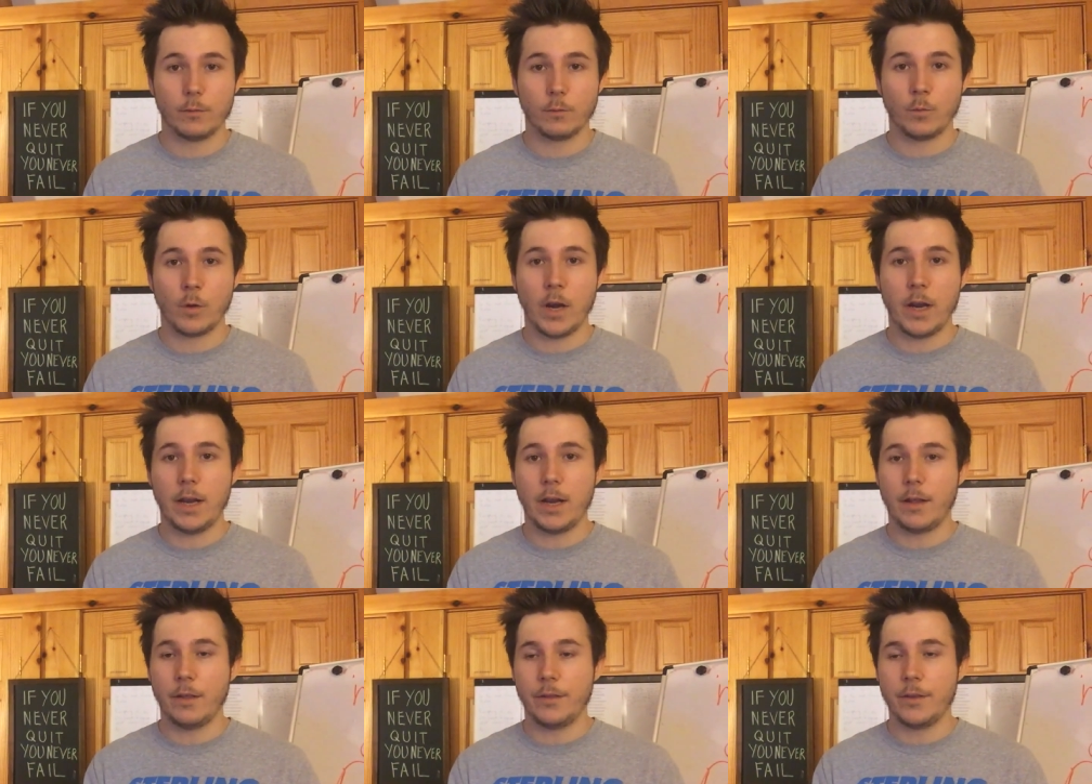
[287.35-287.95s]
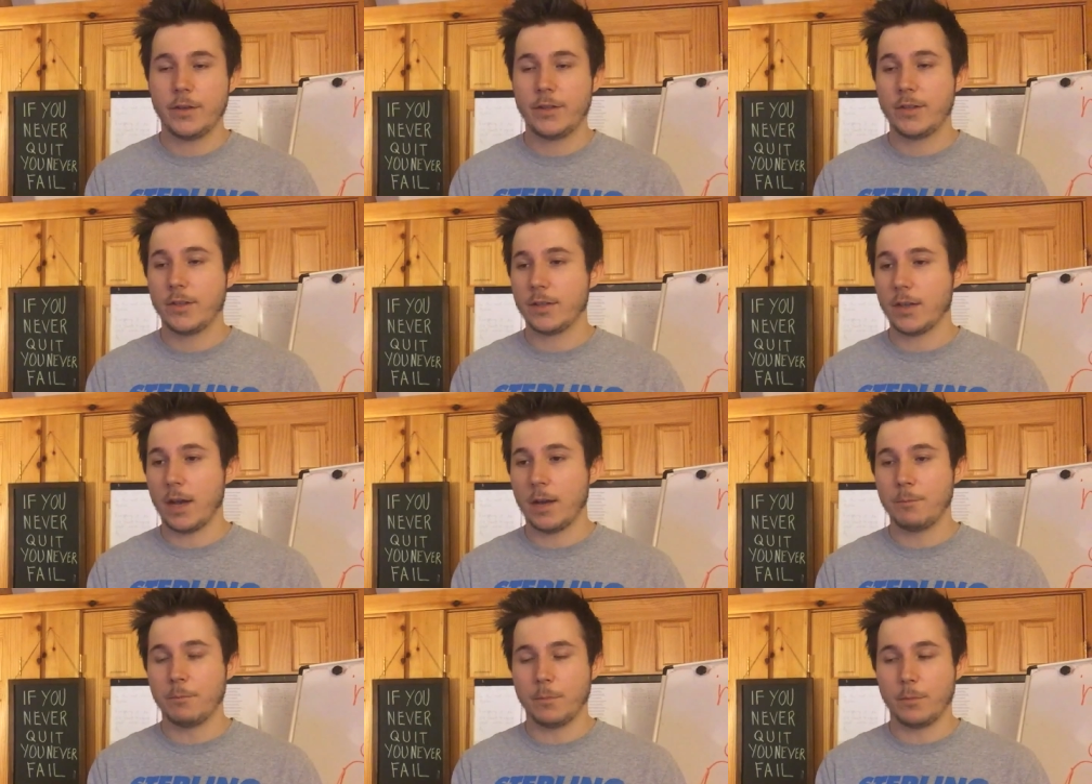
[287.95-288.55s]
right this
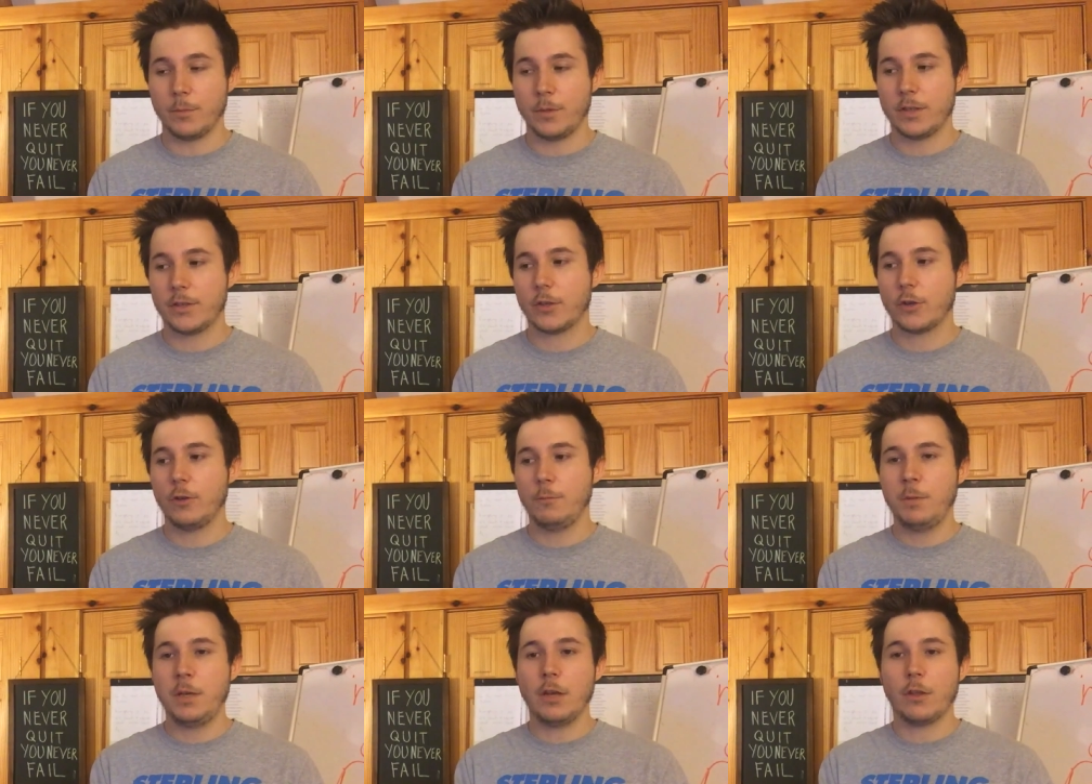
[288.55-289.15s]
is i'm this could